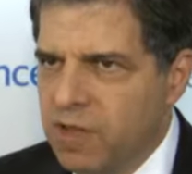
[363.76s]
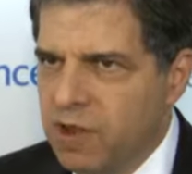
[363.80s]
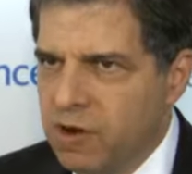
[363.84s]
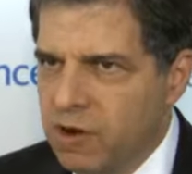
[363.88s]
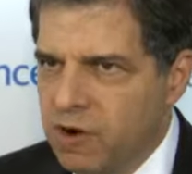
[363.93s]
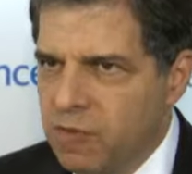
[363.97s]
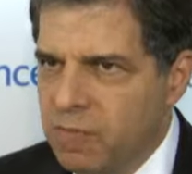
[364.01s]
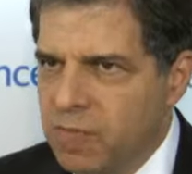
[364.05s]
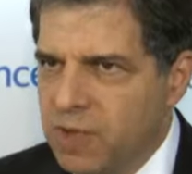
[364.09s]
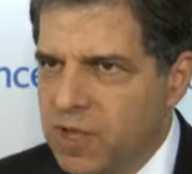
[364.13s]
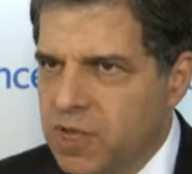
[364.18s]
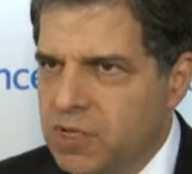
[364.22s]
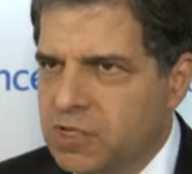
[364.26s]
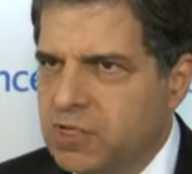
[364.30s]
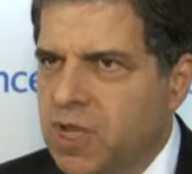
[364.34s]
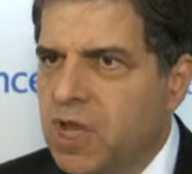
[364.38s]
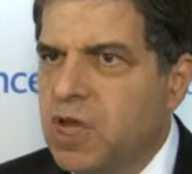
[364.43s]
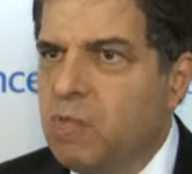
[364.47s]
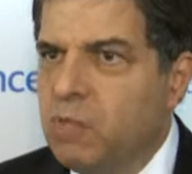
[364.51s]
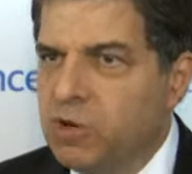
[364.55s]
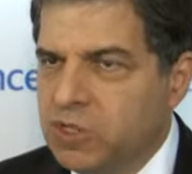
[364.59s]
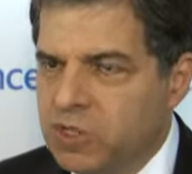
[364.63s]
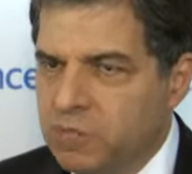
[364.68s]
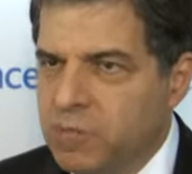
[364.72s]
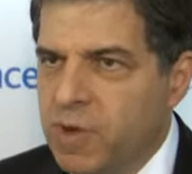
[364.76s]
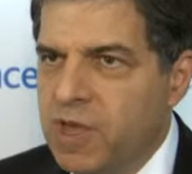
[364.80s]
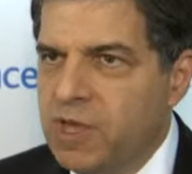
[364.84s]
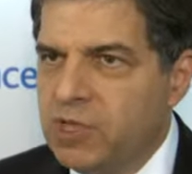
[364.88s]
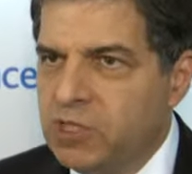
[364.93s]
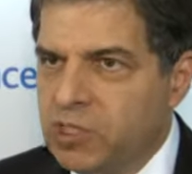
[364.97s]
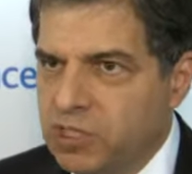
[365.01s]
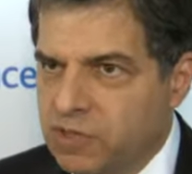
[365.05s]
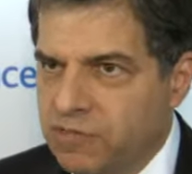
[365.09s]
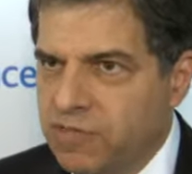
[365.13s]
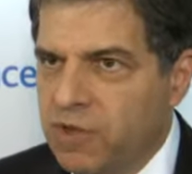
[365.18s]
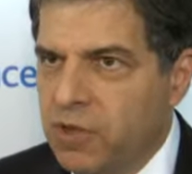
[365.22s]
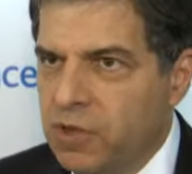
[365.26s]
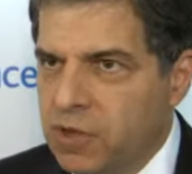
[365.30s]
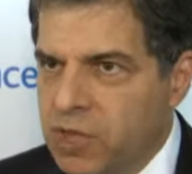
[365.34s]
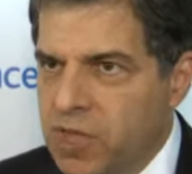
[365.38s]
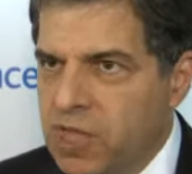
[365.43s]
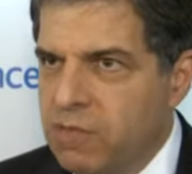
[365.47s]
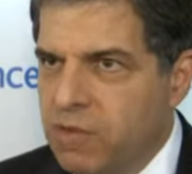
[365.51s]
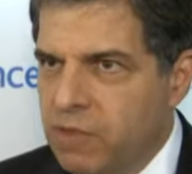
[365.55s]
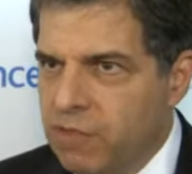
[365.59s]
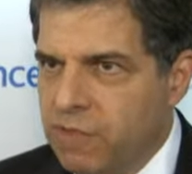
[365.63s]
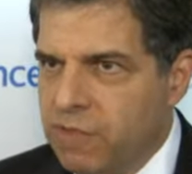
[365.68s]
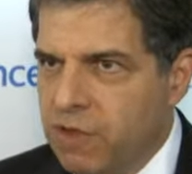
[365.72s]
therapies once patients fail
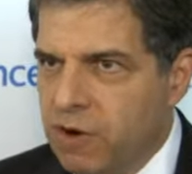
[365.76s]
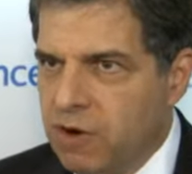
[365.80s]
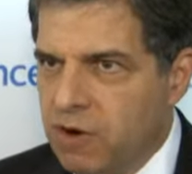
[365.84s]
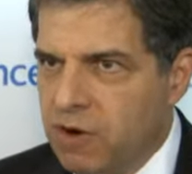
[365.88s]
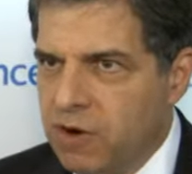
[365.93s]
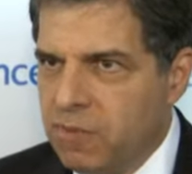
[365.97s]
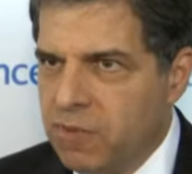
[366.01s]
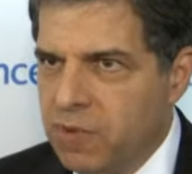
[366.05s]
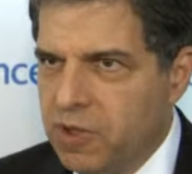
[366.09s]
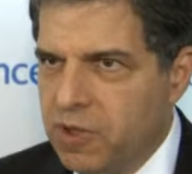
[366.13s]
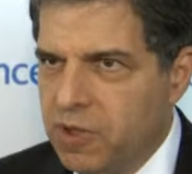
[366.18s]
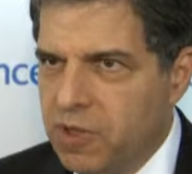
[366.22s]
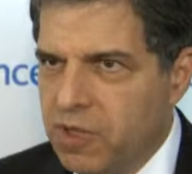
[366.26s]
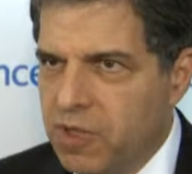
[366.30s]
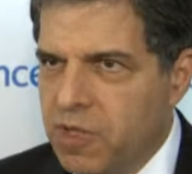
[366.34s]
chemotherapy.